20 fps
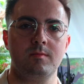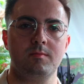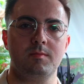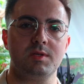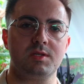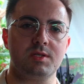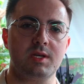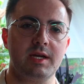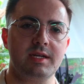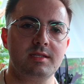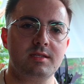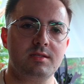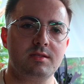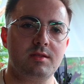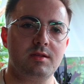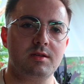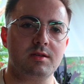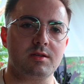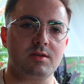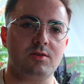Besides
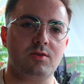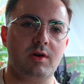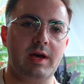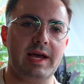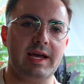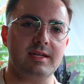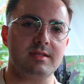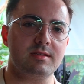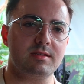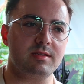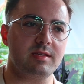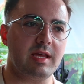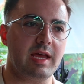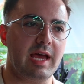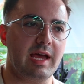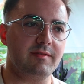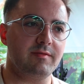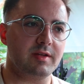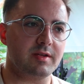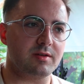the glass
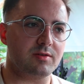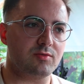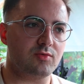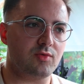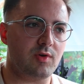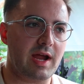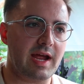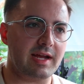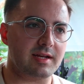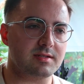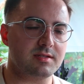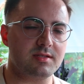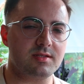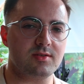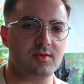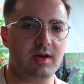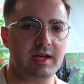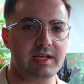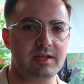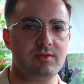having cracked
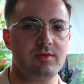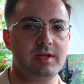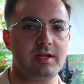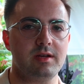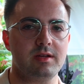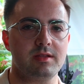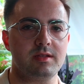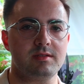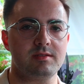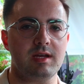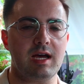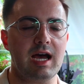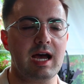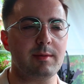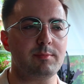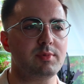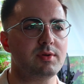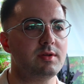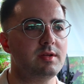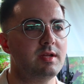slightly on the
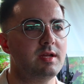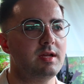top,